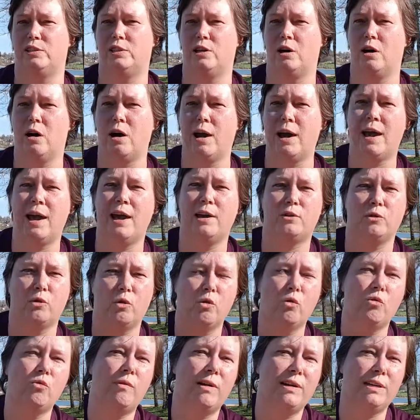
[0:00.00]
So I had
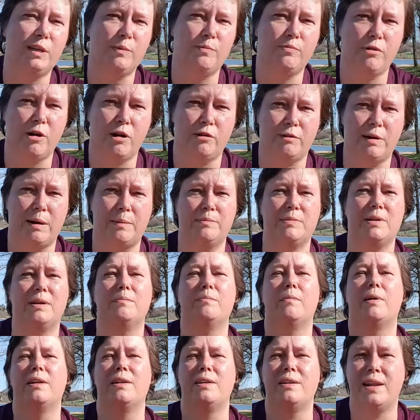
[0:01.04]
already programmed
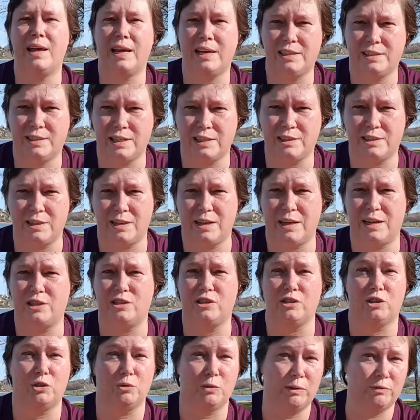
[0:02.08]
in my next
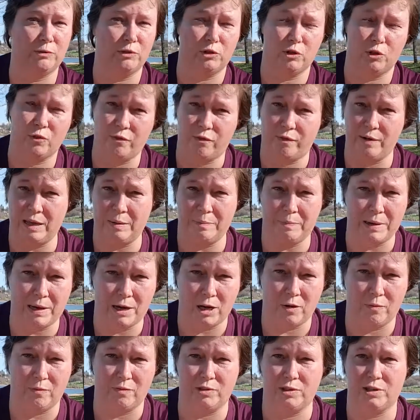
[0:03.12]
destination. So I've just flicked
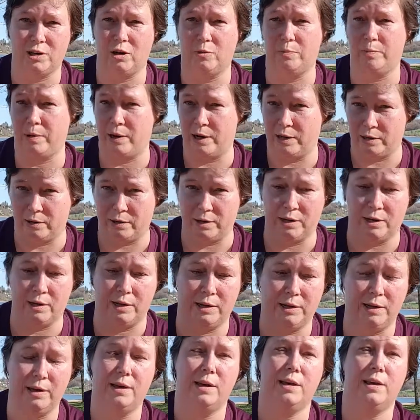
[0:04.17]
back over to CoPilot and
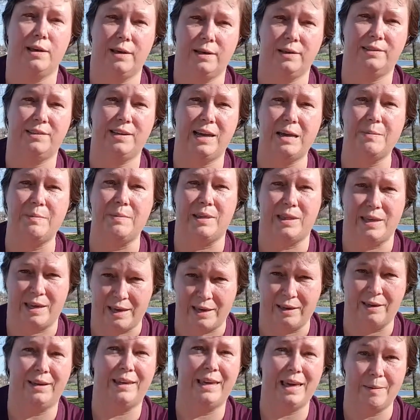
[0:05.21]
like, take me
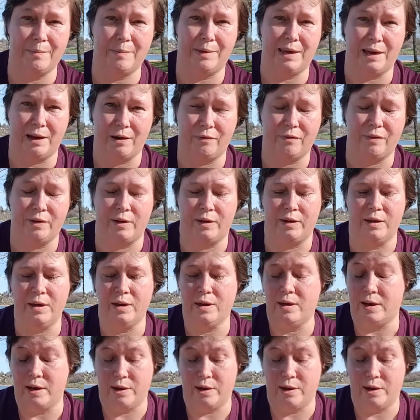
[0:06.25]
there, get me out of here.